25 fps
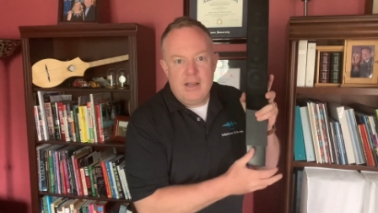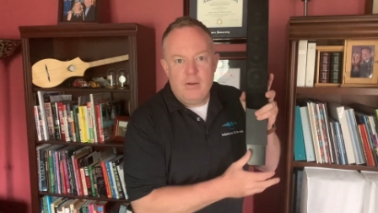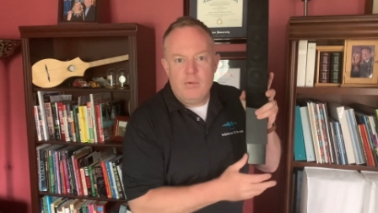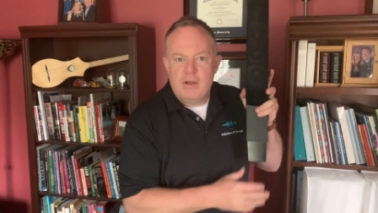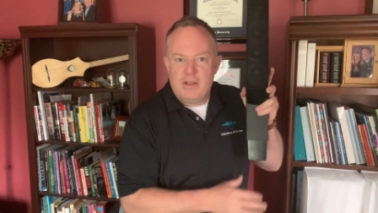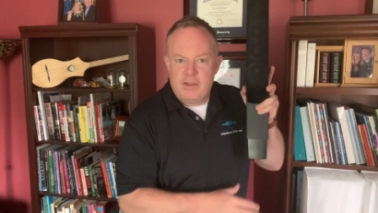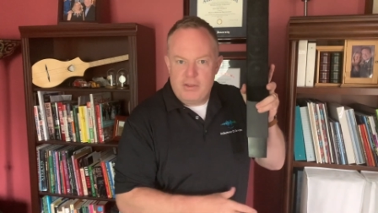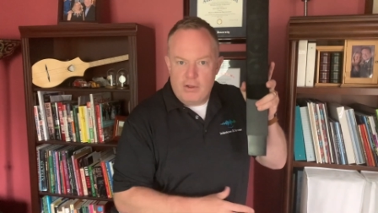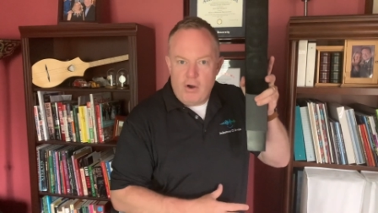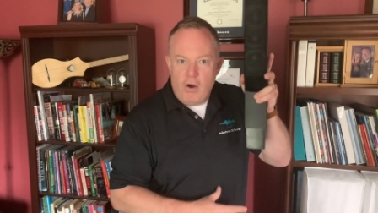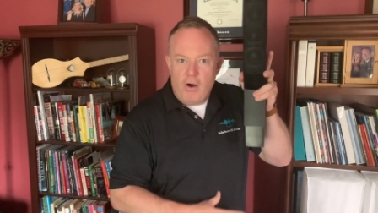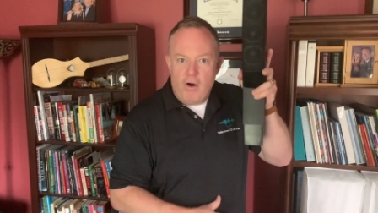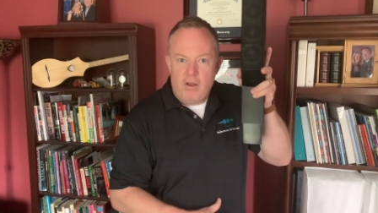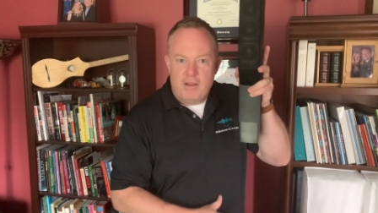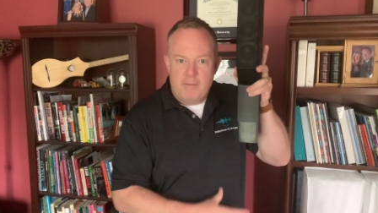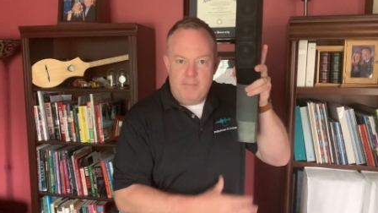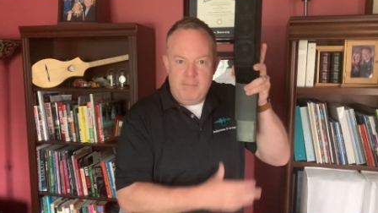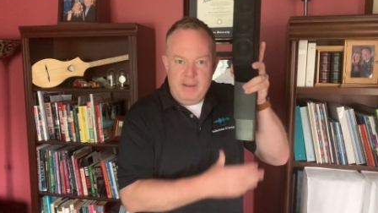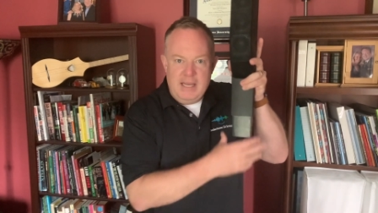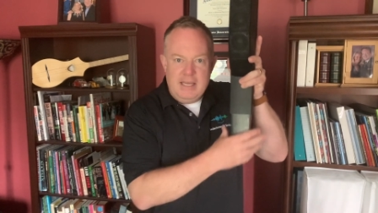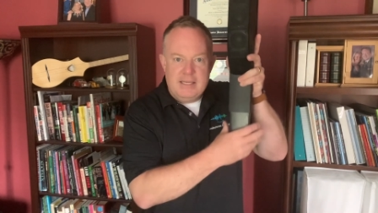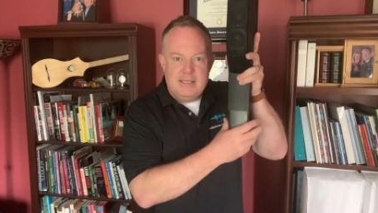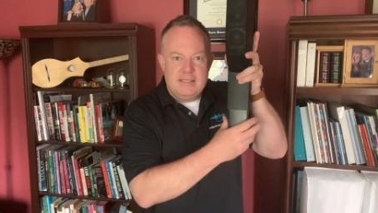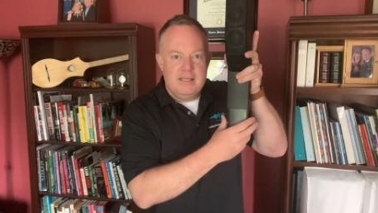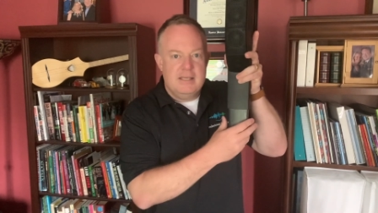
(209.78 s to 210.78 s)
with all the
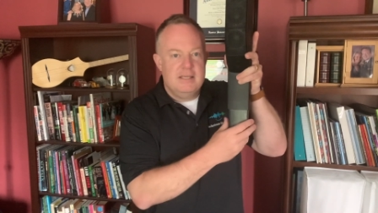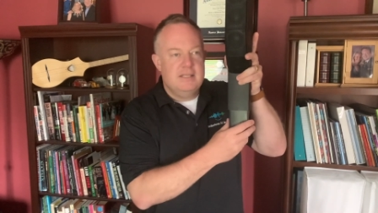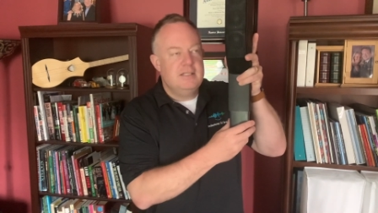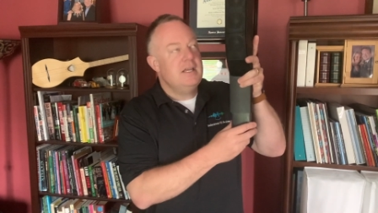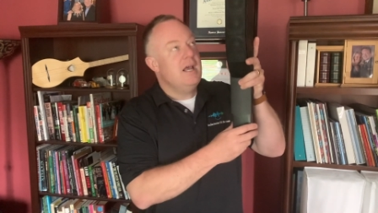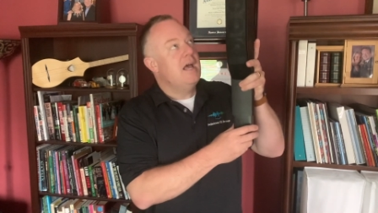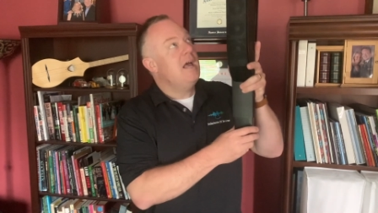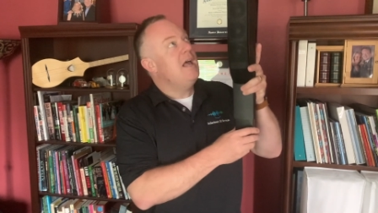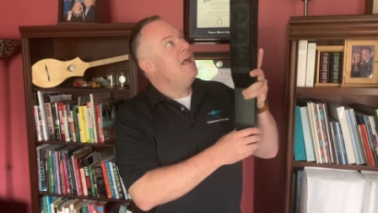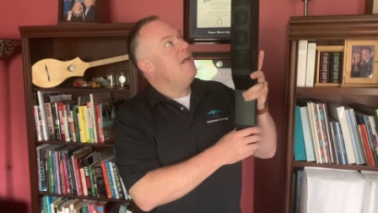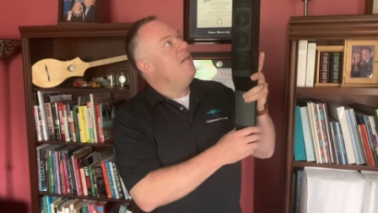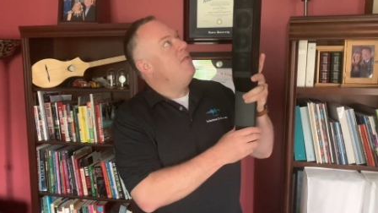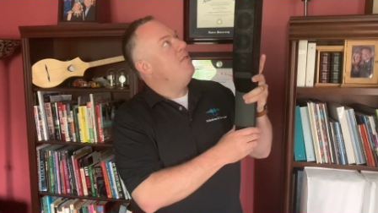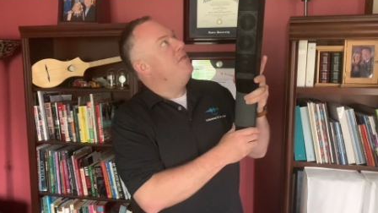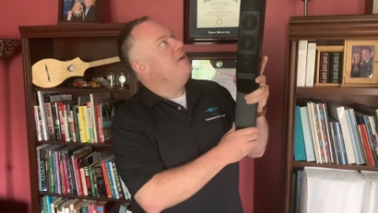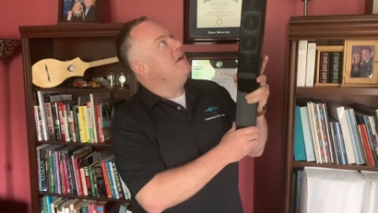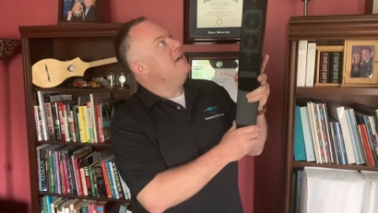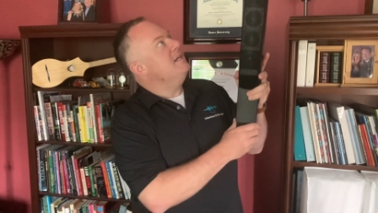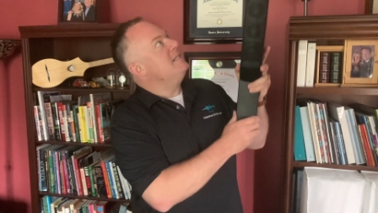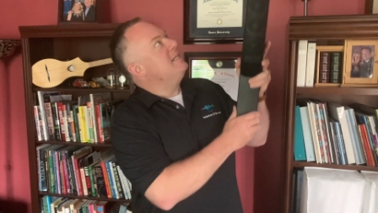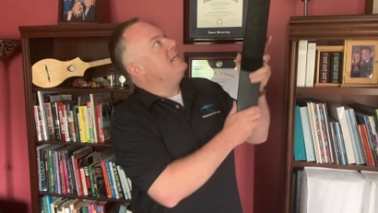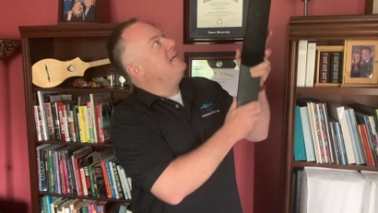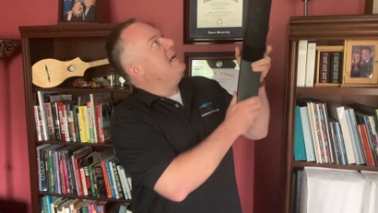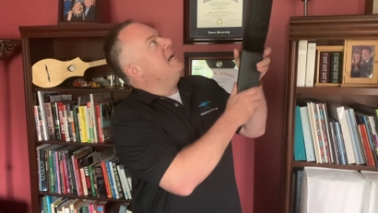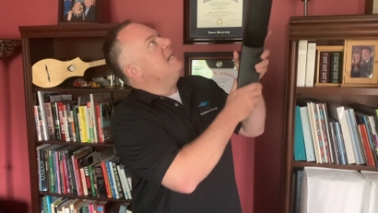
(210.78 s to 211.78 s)
pieces,
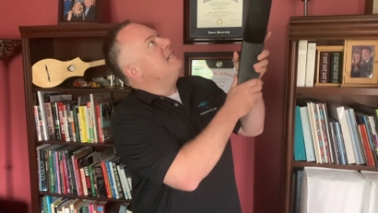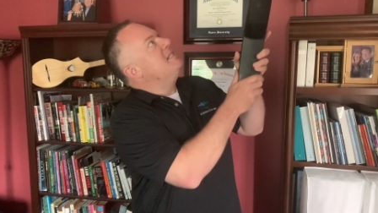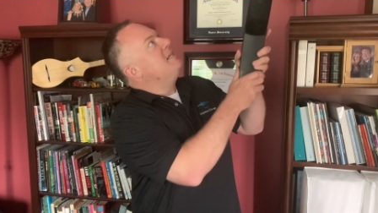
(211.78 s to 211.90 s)
this gets